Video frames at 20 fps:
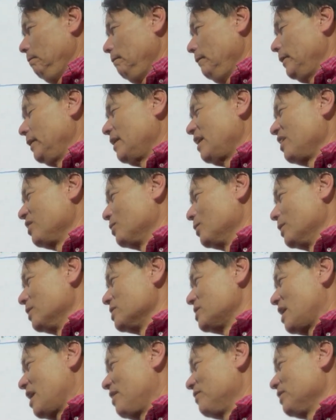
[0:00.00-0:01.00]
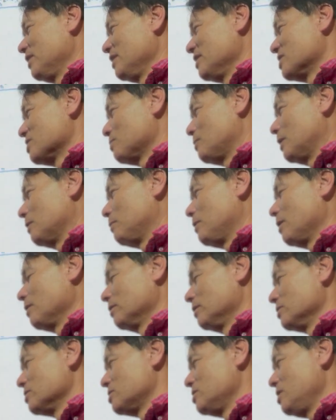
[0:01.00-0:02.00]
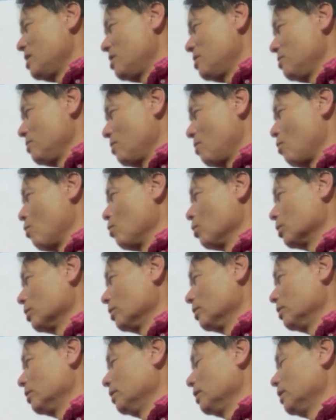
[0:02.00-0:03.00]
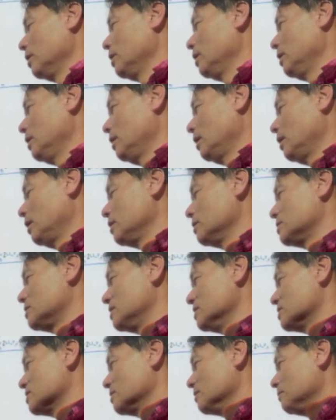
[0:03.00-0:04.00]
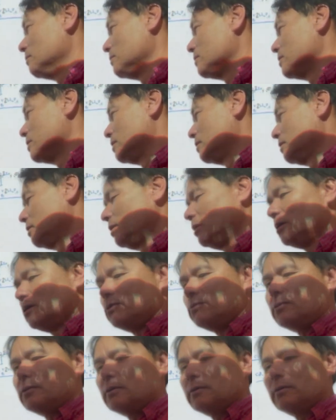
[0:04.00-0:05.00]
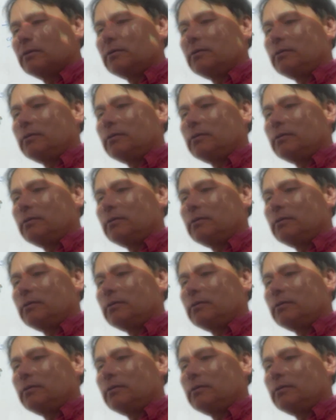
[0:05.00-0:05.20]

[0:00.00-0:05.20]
In other words, everything's spread apart. There's no ordered systems, where